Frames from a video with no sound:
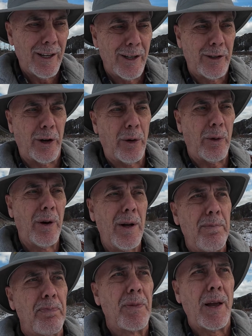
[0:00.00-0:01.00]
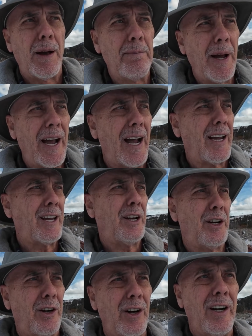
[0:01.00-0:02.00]
So I'm back
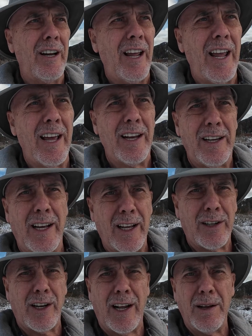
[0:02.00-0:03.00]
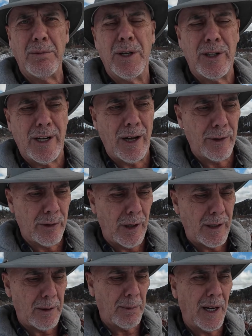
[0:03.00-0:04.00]
here, and today I'm just out
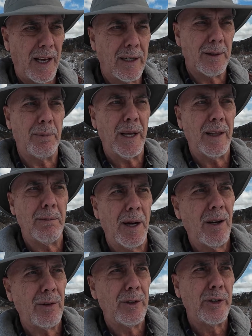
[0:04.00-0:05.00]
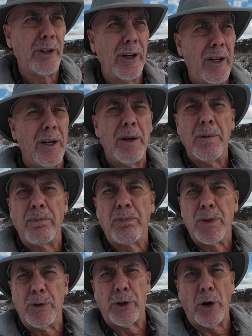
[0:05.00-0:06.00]
stretching my legs a bit in the mountains.
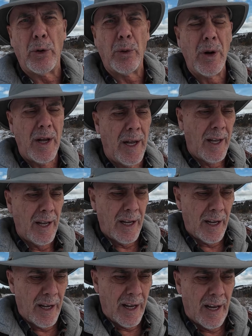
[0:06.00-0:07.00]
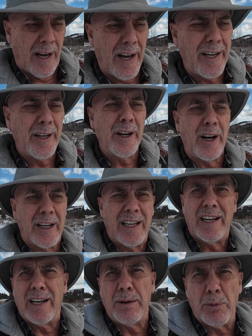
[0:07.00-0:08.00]
So I did not
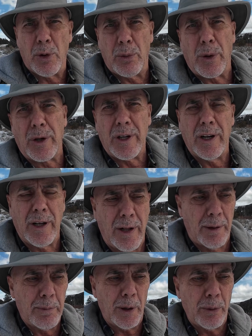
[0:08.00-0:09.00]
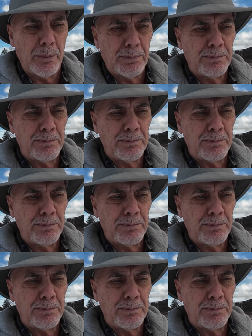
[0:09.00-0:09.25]
get any more work done on the boat.